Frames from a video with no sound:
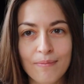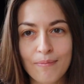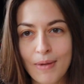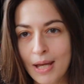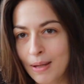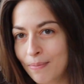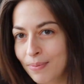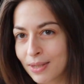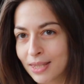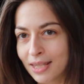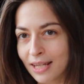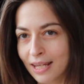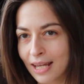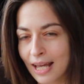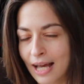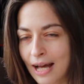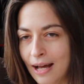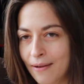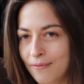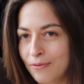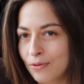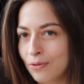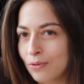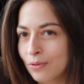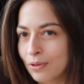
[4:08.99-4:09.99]
Maybe they
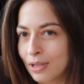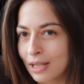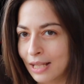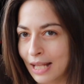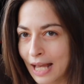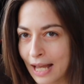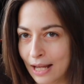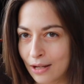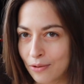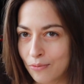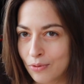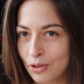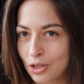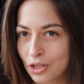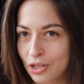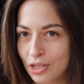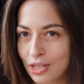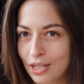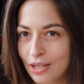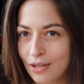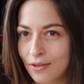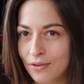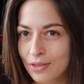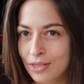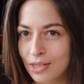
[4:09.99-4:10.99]
have good language
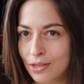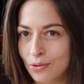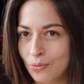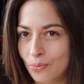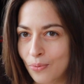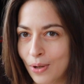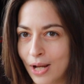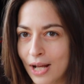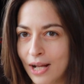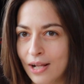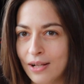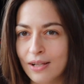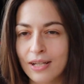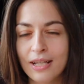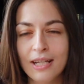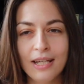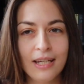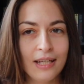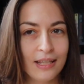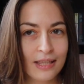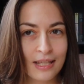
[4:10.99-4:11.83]
skills as well.